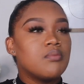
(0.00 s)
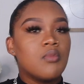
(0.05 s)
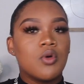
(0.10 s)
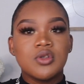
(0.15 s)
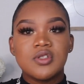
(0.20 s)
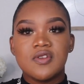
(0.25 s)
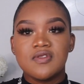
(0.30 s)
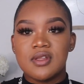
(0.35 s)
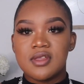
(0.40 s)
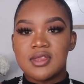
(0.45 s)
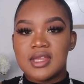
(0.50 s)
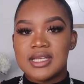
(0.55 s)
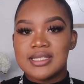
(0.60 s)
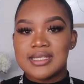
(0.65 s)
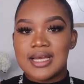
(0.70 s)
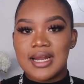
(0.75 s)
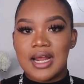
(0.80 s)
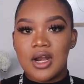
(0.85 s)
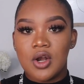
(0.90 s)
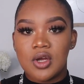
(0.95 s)
most of the things
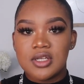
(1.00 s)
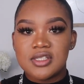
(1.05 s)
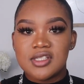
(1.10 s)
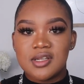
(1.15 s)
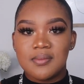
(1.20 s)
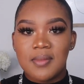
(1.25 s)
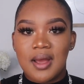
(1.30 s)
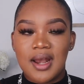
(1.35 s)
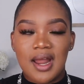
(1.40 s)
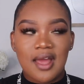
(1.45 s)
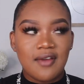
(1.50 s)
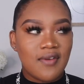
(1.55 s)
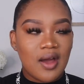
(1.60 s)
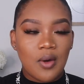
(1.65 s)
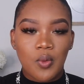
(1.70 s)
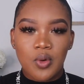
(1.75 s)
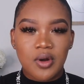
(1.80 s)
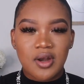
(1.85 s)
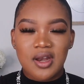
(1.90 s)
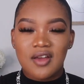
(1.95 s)
that I lost in my life, I
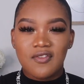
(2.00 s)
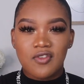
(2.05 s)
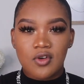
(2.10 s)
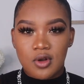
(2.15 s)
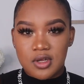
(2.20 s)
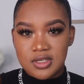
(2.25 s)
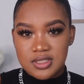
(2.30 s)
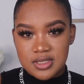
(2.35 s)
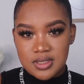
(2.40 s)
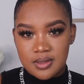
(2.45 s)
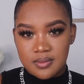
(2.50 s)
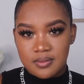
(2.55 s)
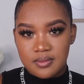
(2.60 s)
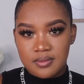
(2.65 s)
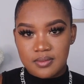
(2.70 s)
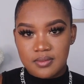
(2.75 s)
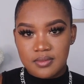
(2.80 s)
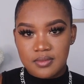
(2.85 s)
wouldn't have lost them.